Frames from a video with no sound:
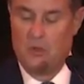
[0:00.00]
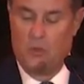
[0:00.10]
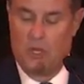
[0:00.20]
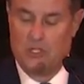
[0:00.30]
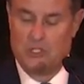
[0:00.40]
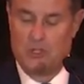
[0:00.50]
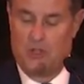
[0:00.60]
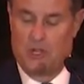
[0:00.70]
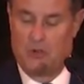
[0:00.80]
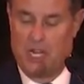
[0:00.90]
We also saw
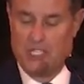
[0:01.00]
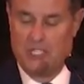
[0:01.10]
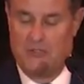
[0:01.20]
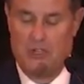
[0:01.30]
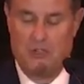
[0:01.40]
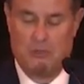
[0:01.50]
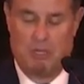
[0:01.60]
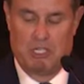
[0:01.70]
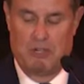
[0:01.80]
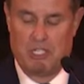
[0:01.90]
the creation of a new
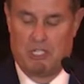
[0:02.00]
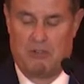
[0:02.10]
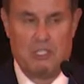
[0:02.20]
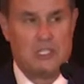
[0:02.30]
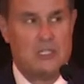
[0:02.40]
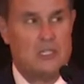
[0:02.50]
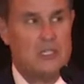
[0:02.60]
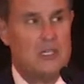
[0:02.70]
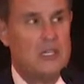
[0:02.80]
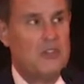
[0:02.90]
military service, the
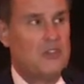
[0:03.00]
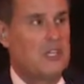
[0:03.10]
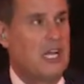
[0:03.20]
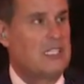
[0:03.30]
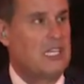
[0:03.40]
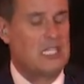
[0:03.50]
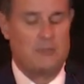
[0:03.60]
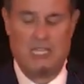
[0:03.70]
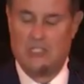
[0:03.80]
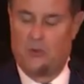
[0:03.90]
United States
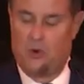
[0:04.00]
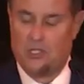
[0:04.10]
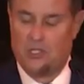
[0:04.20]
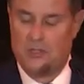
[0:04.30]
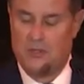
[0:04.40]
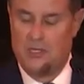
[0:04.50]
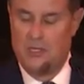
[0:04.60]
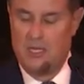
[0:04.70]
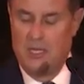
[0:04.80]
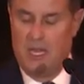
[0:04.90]
Space Force,
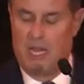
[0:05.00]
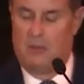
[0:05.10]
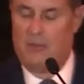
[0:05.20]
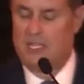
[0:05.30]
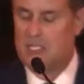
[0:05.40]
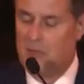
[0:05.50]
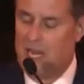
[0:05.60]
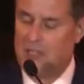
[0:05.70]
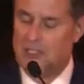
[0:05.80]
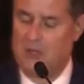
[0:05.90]
a momentous
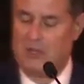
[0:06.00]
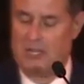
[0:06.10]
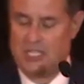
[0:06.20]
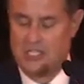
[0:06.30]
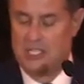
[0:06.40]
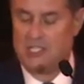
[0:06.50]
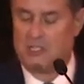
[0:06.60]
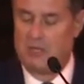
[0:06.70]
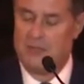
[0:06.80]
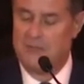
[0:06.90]
milestone in our nation's
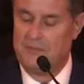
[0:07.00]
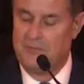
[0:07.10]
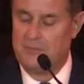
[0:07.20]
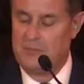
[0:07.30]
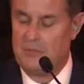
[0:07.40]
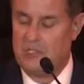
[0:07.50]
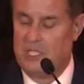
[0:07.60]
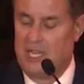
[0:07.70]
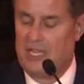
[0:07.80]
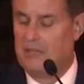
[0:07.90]
history.
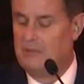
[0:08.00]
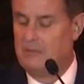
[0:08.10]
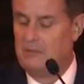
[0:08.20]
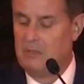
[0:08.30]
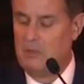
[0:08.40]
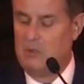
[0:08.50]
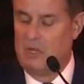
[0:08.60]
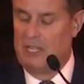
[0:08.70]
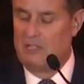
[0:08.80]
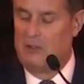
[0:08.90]
Tonight, we'd
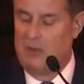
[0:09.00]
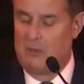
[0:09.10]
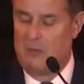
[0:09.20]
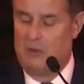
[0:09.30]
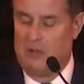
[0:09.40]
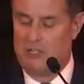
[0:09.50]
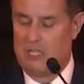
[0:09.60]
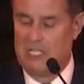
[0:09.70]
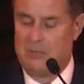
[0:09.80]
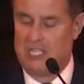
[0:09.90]
like to remember a
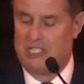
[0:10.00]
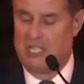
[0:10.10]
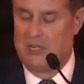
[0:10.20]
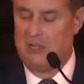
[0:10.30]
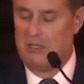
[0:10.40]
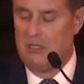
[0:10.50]
military space leader